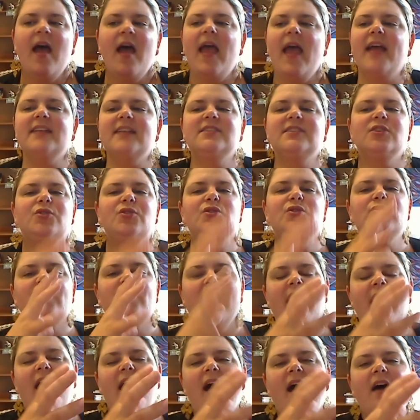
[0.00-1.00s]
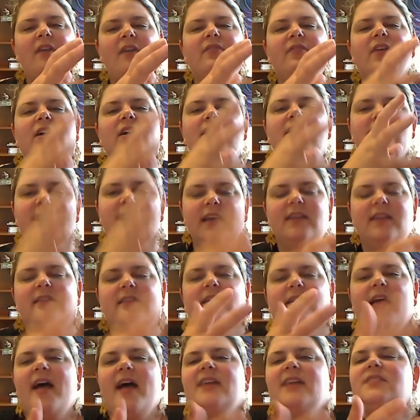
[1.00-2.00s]
And so you have a latent
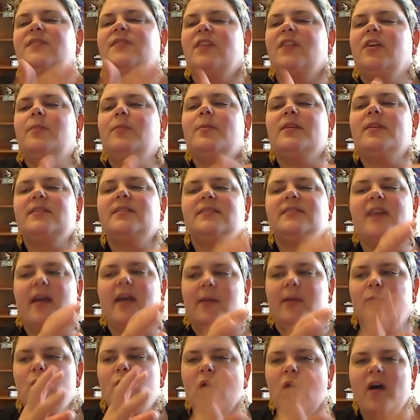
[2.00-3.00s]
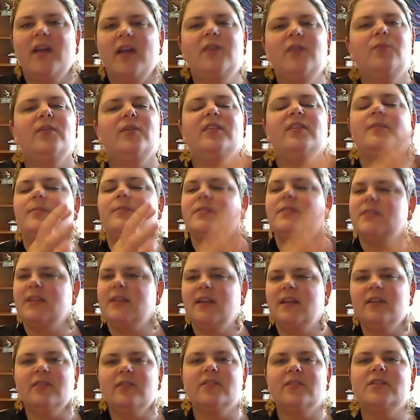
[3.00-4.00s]
class variable at time 1 with a
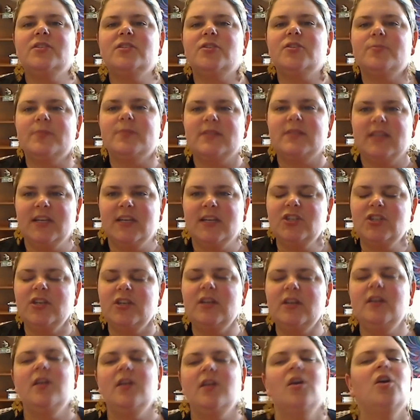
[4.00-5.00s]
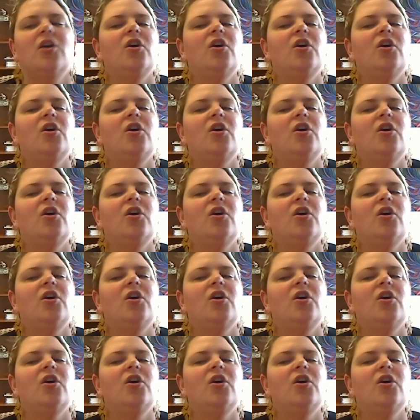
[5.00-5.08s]
particular interpretation.